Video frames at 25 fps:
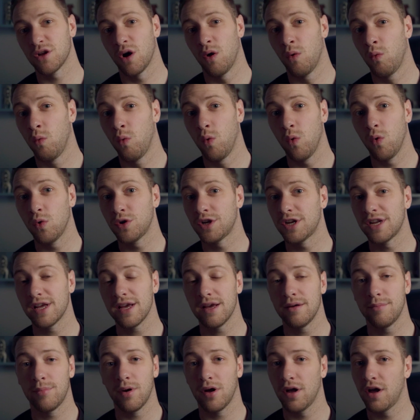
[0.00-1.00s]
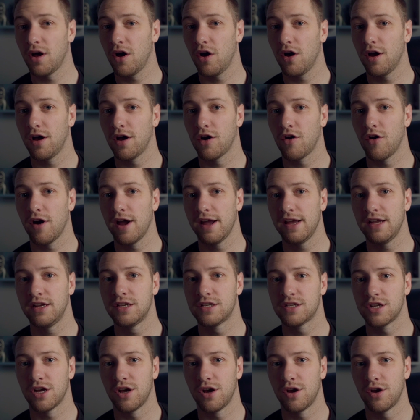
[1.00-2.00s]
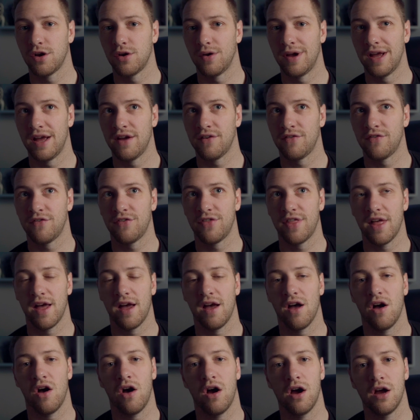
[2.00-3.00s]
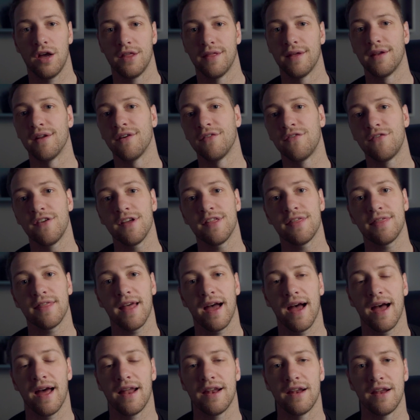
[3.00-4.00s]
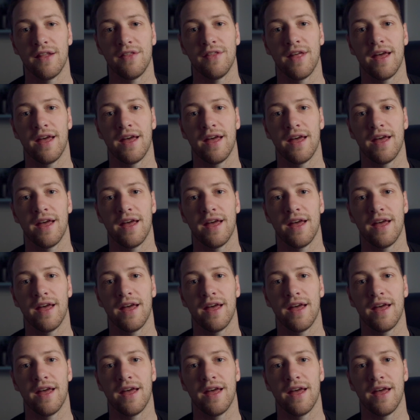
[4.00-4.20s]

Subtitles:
awarded it by a higher grade, so if they're higher than a 5th dan,